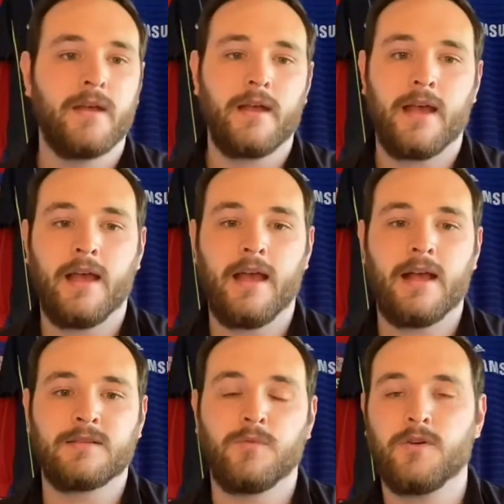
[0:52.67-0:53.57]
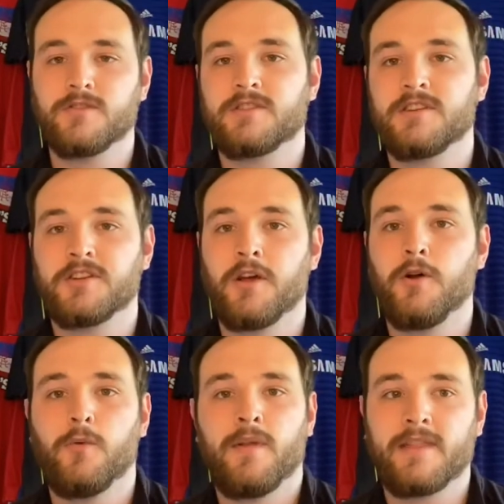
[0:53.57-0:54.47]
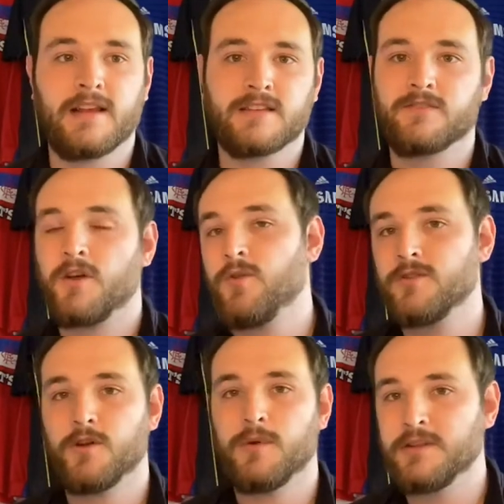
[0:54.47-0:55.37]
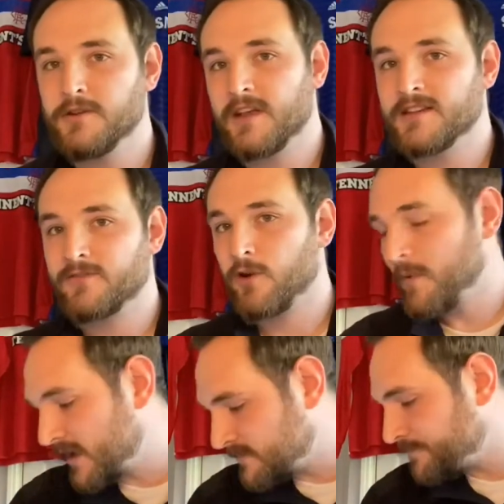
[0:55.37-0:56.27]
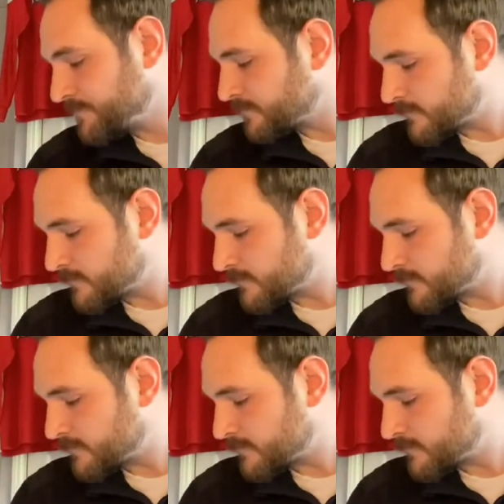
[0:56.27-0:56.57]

It's more just to show when things have sold or when new things have come in.